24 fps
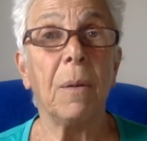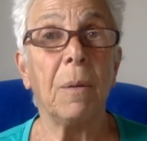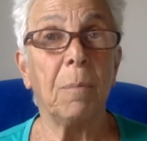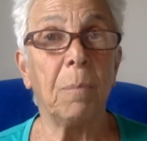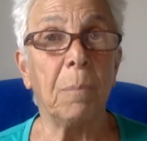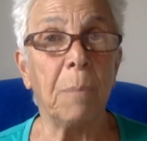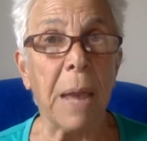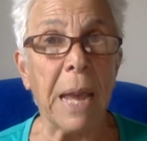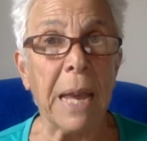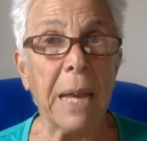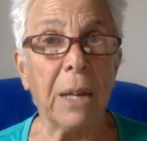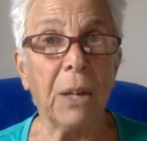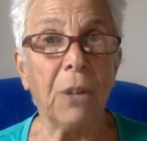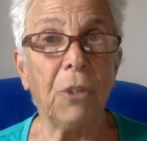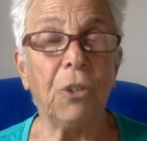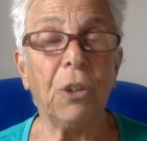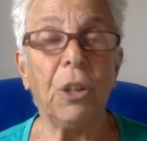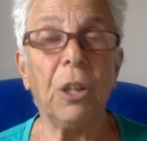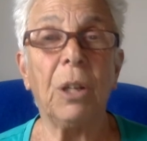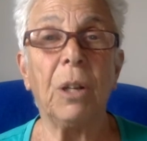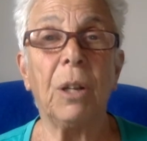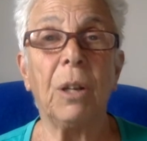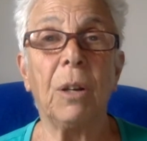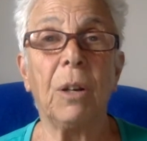
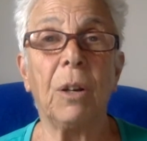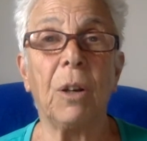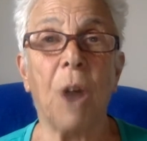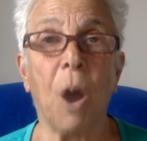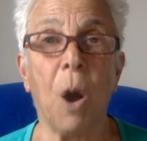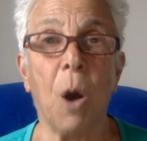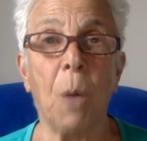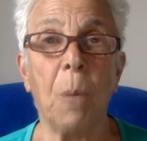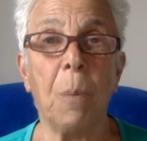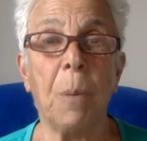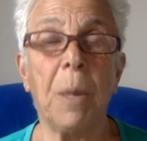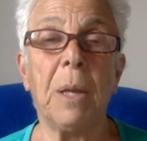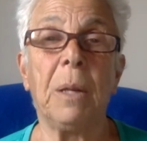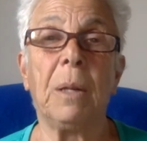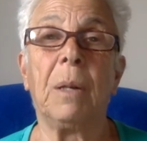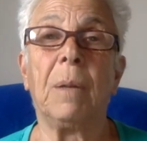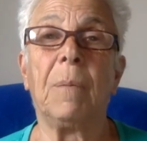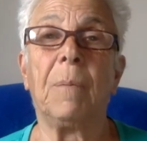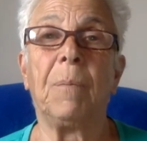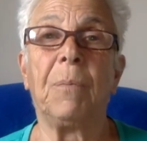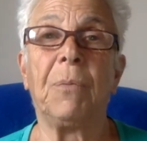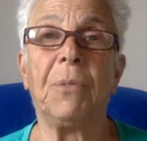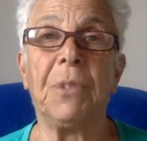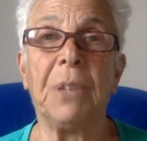managing, coping,
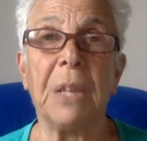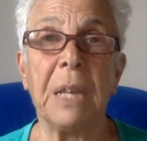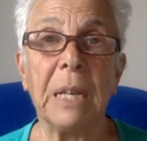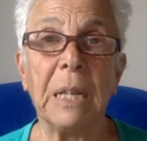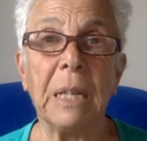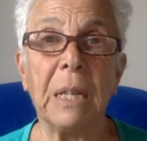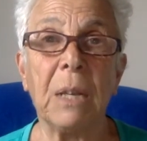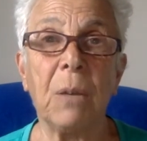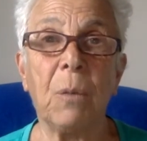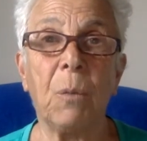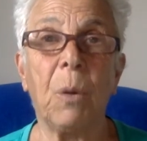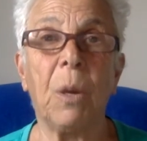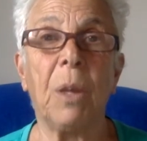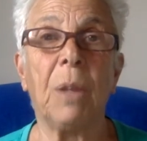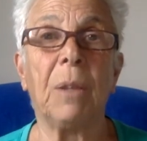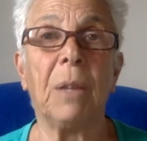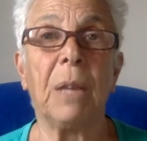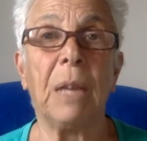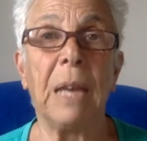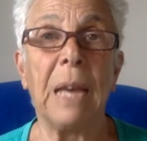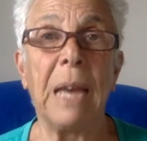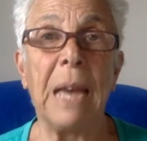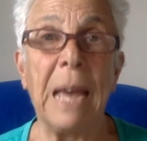dealing with,